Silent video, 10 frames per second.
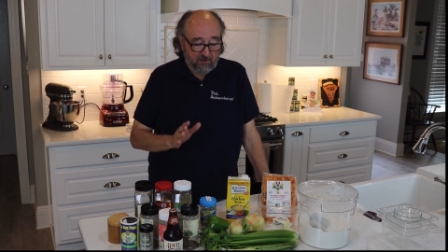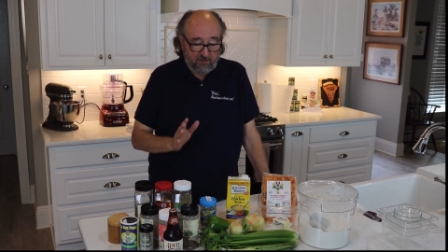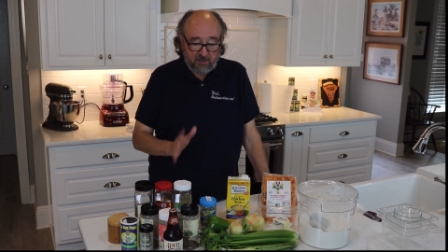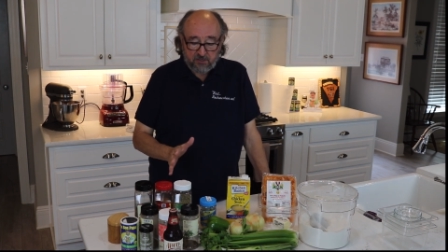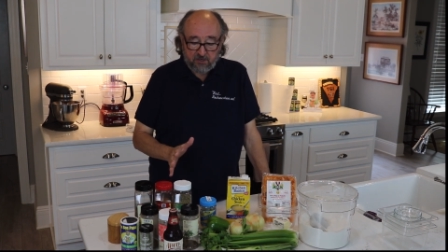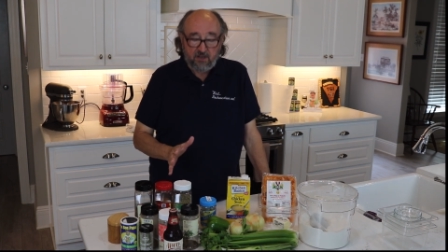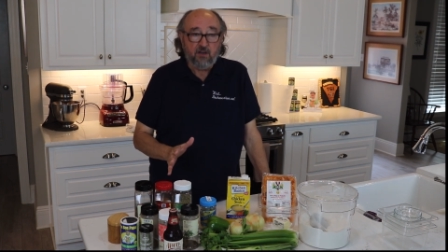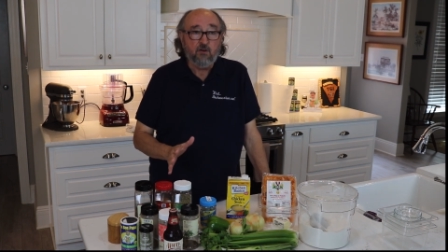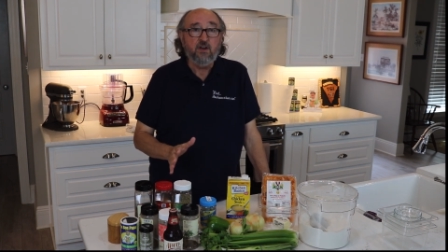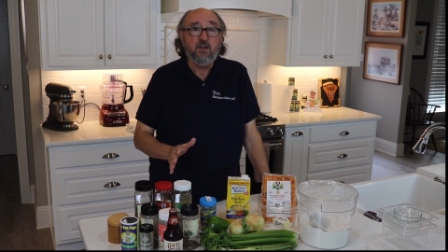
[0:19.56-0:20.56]
These are the
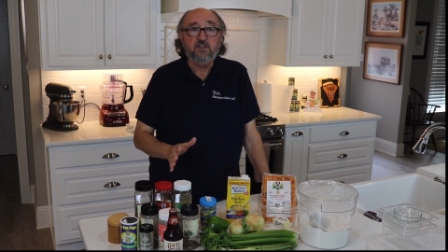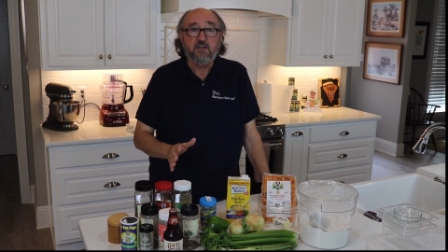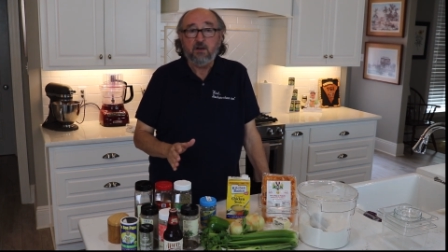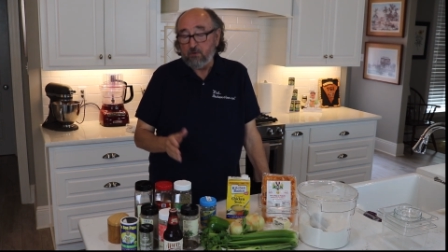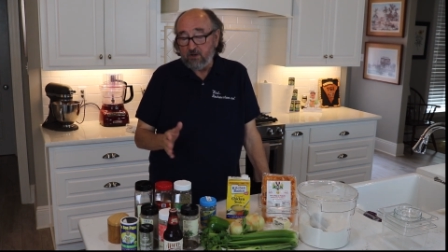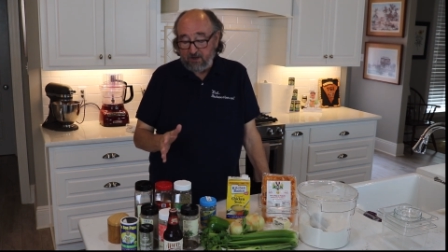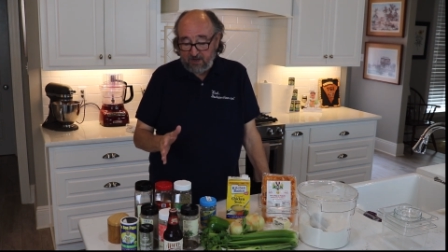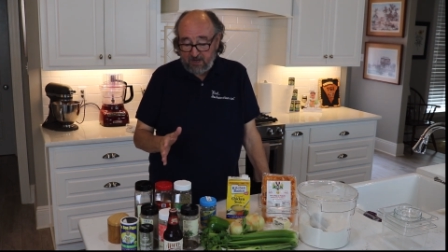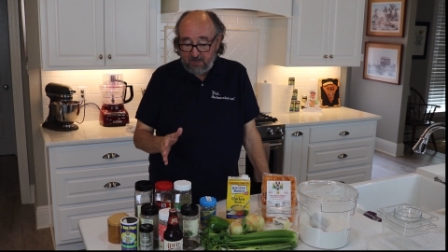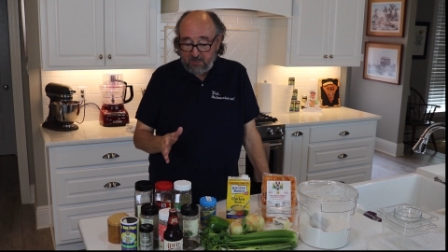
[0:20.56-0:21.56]
ingredients that we're going
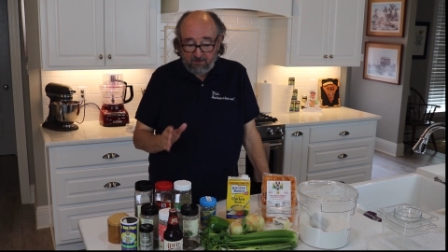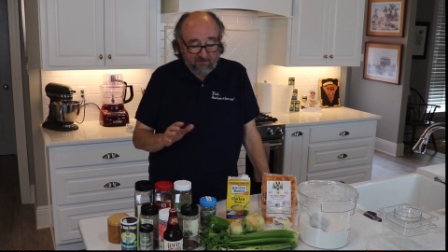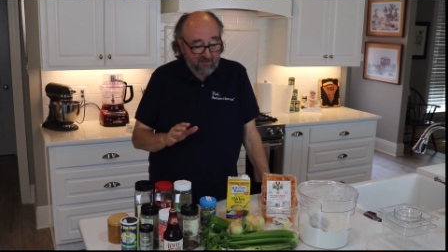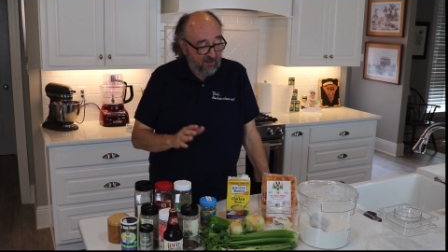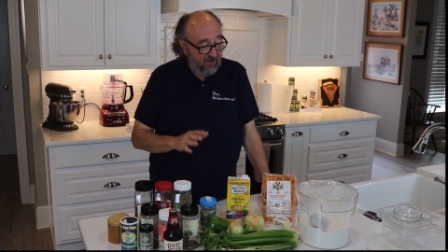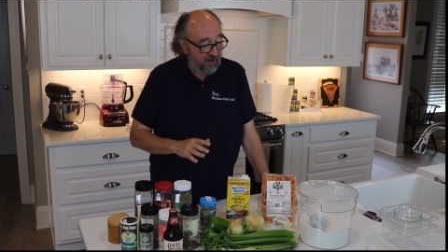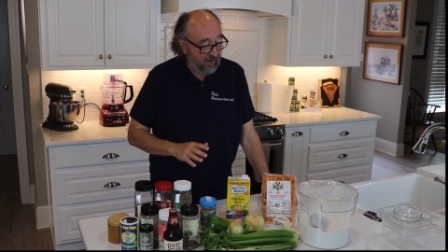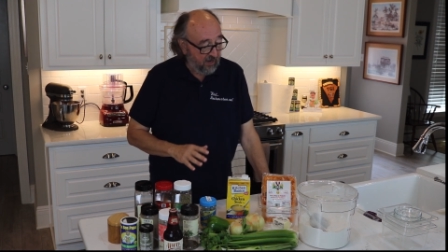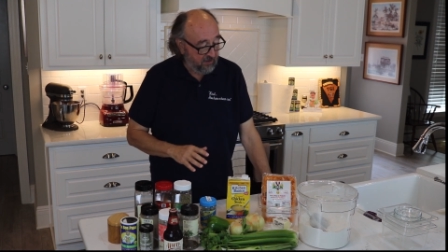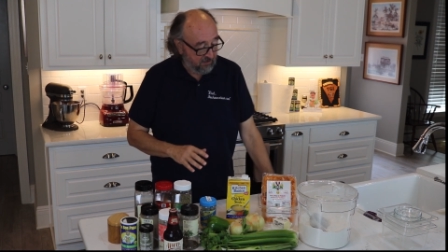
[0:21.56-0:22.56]
to need,
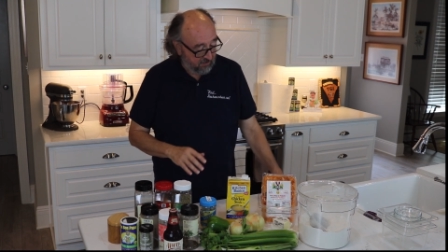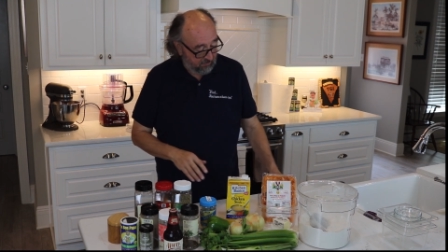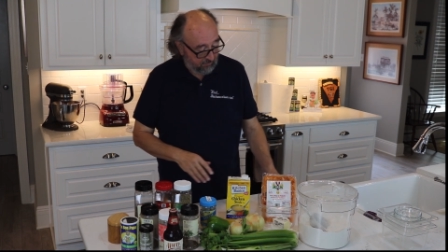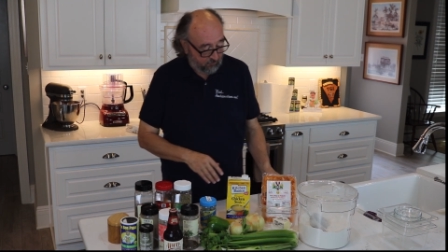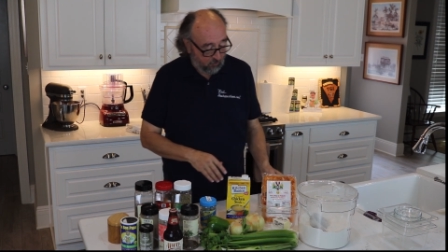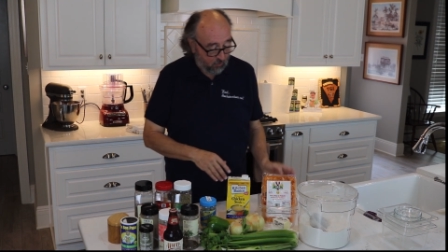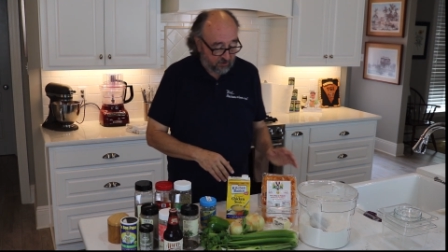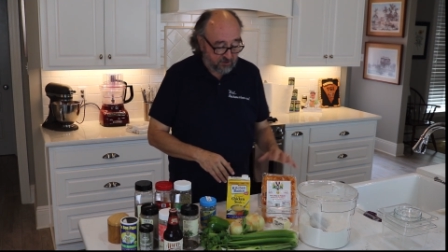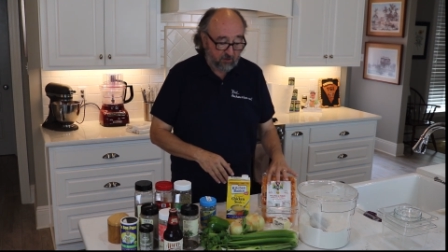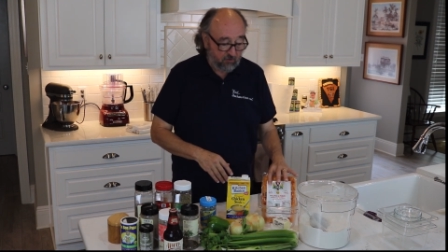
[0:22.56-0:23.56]
and of
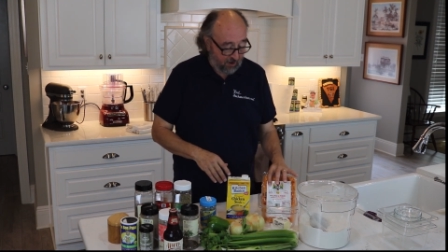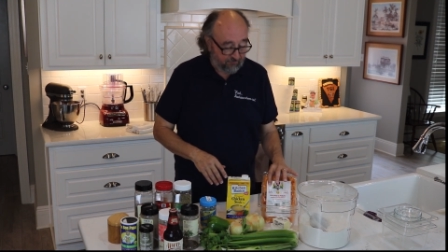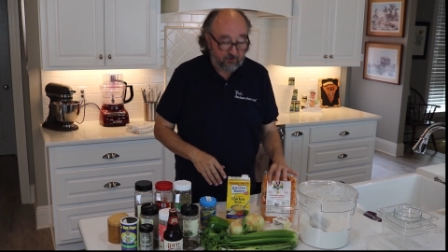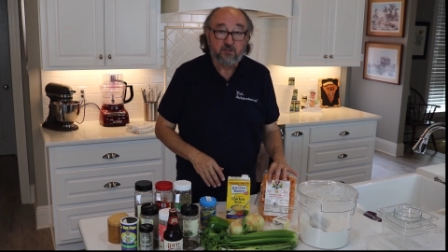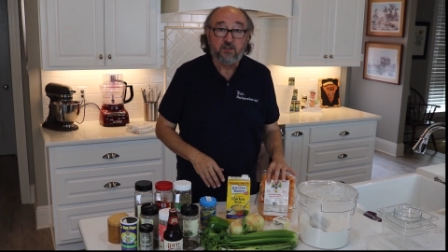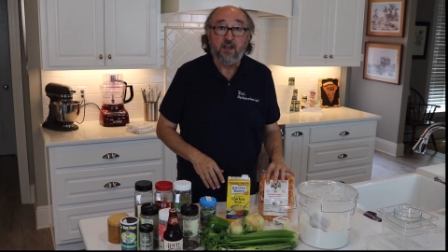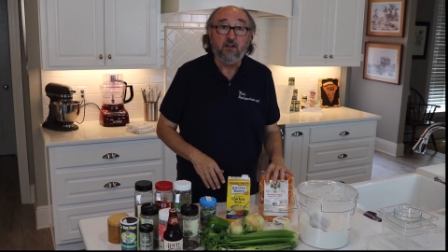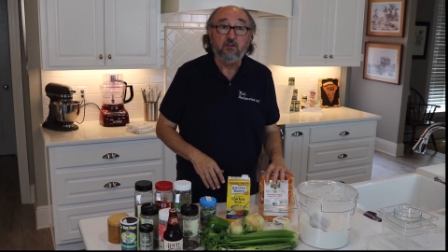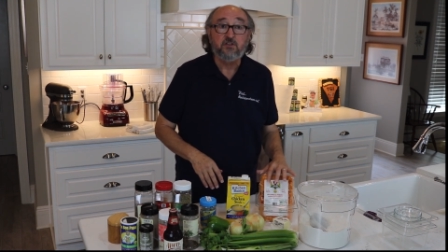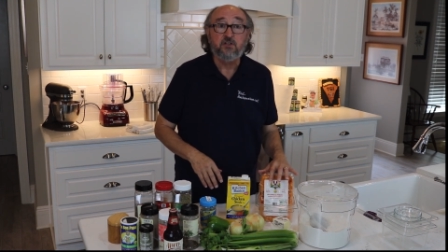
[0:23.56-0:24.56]
course the crawfish
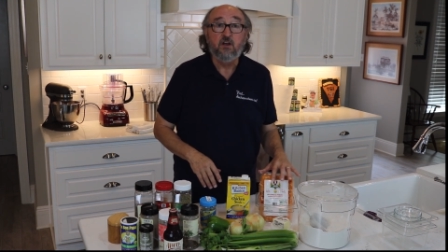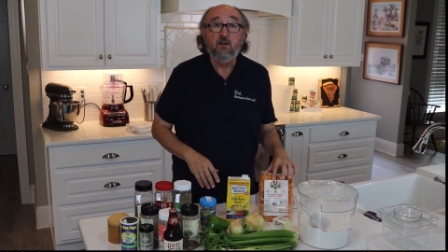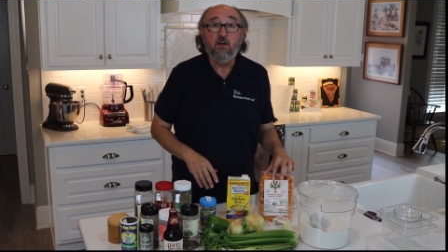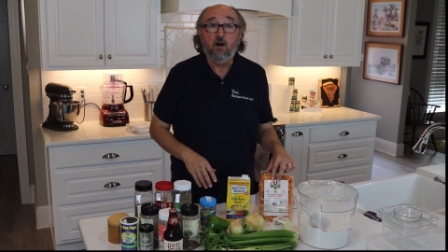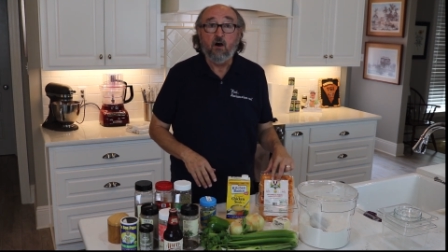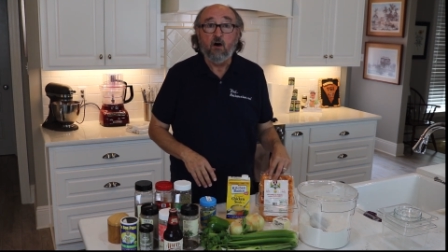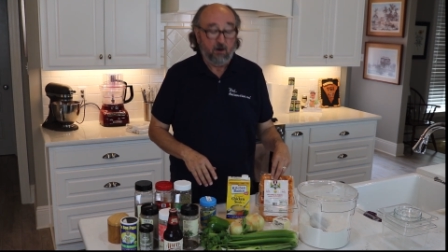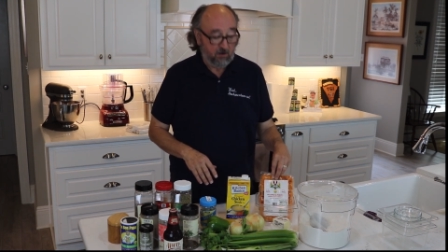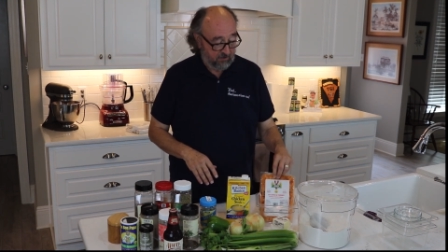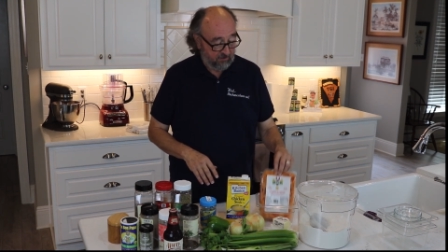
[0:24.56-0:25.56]
tails
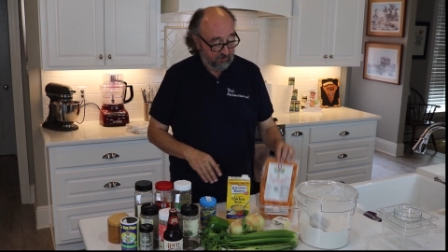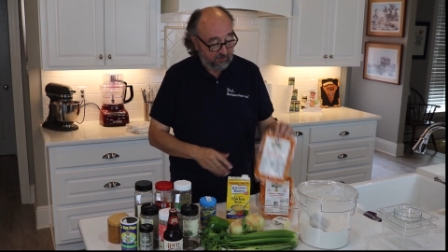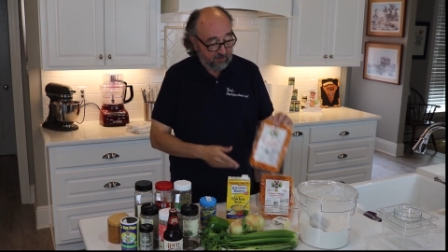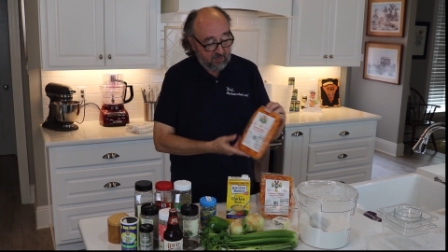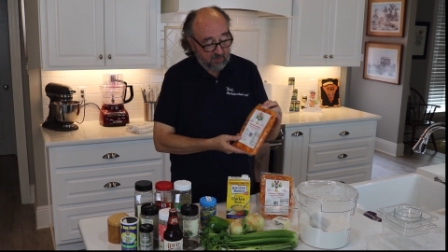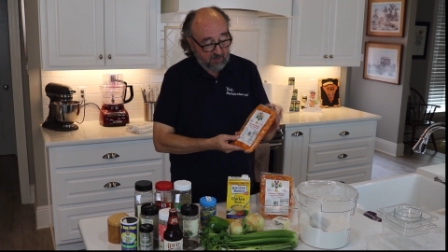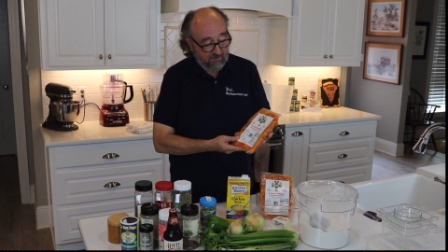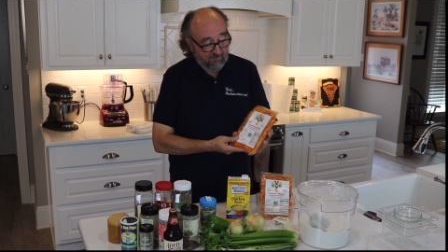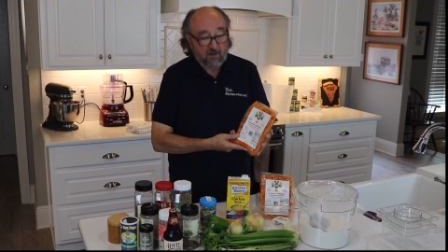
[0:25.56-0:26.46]
are the key.